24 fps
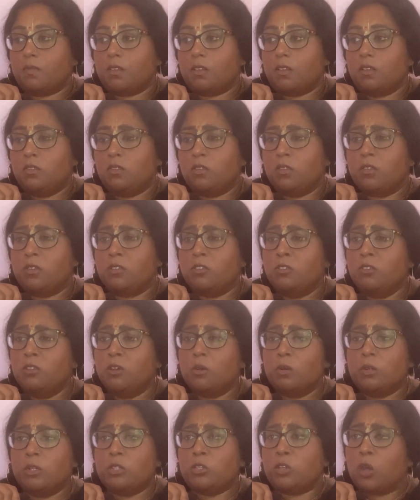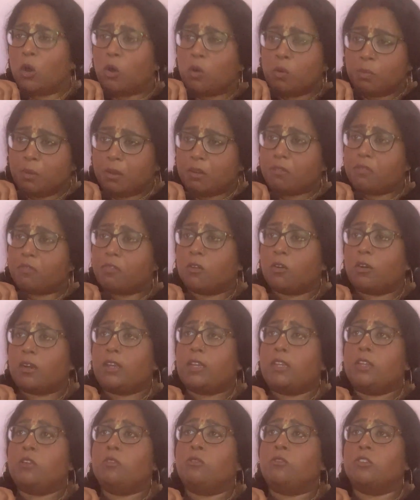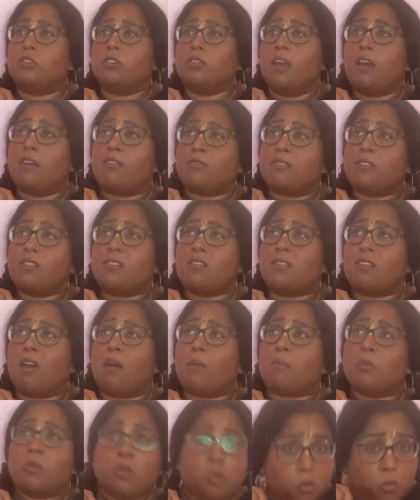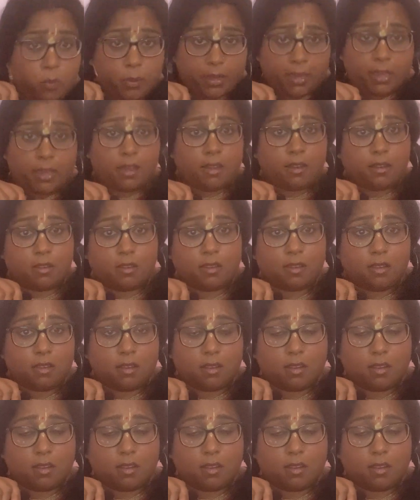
So there's no atonement for it. You just have to stop doing it.